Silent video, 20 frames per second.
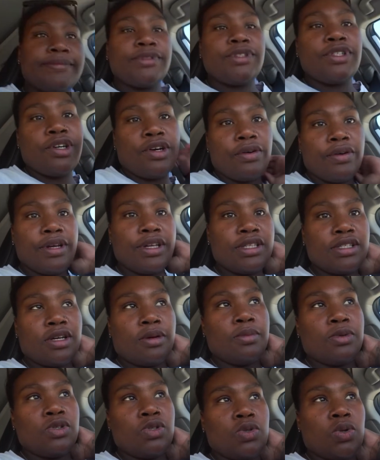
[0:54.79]
So it's
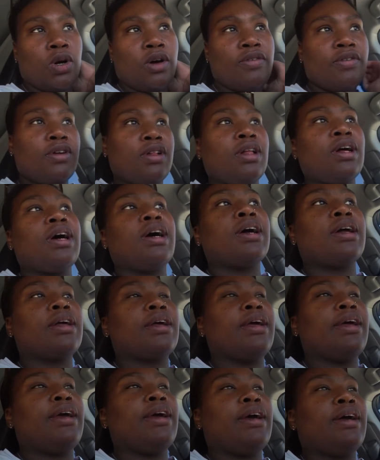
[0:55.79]
almost 12 o'clock
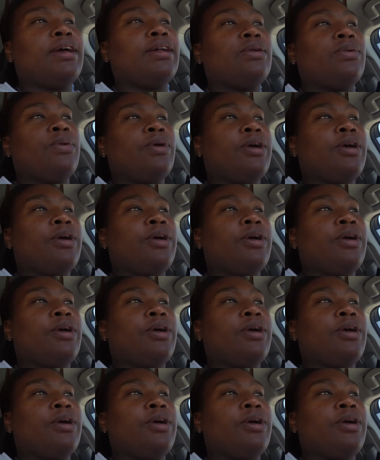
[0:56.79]
and